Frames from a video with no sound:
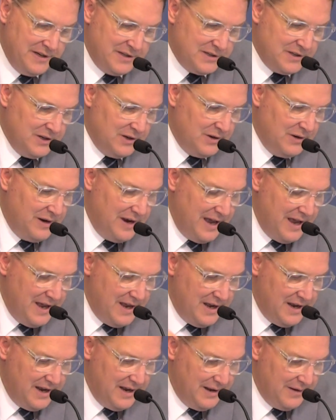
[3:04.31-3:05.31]
So
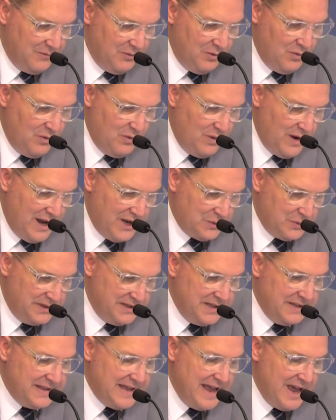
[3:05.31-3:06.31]
as we
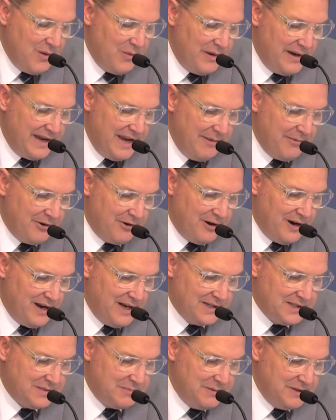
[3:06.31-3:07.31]
did that, we came
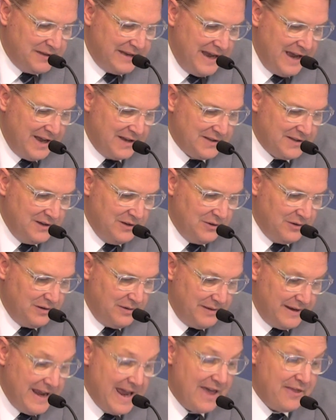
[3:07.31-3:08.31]
across Ms. Kathy
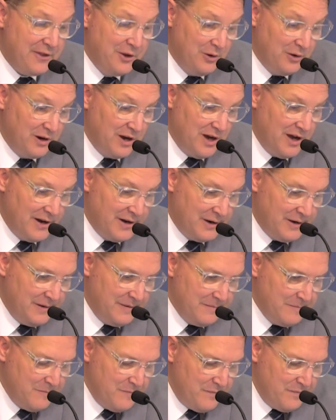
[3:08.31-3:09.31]
O'Connor,
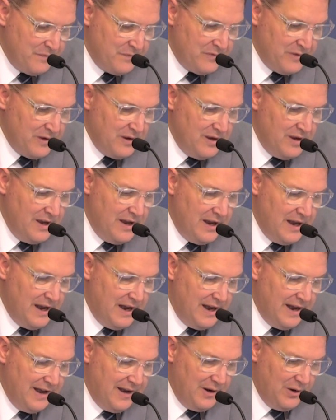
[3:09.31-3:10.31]

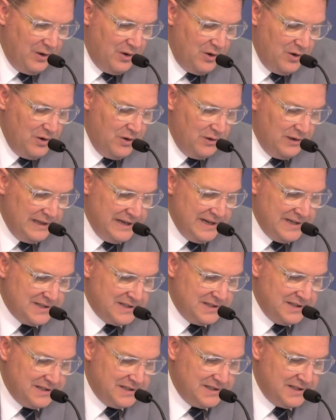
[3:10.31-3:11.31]
who leads
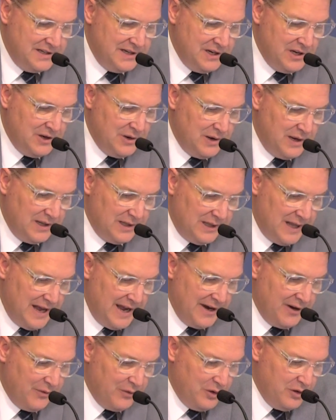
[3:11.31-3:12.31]
the
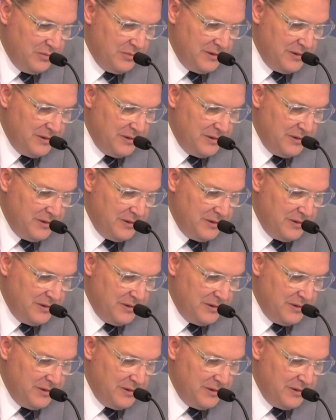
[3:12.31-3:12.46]
COAlign group.